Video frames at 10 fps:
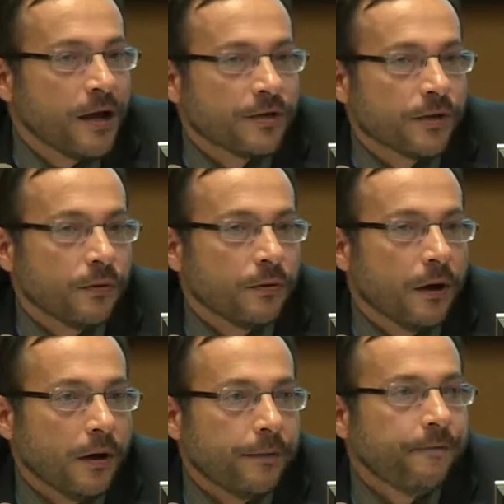
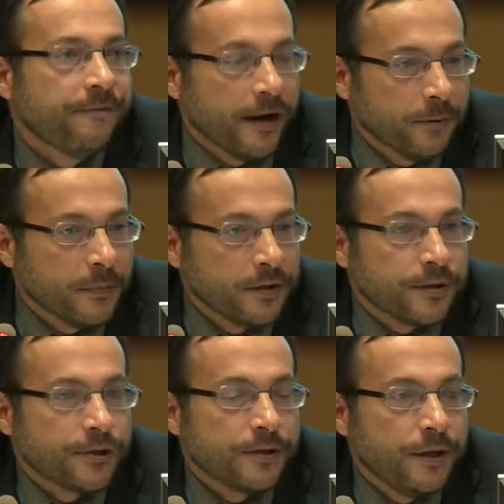So very
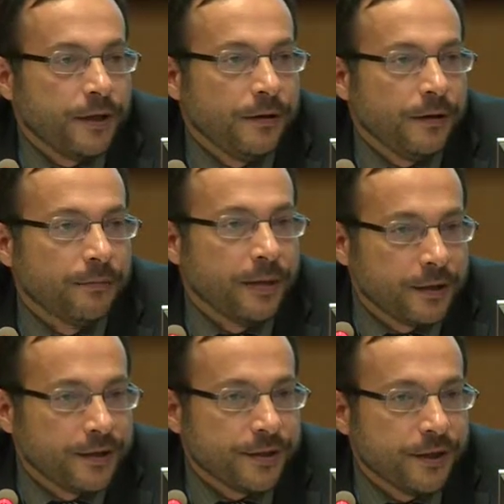much the
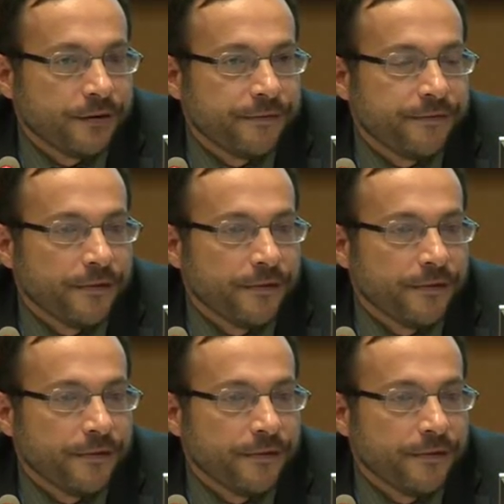ability of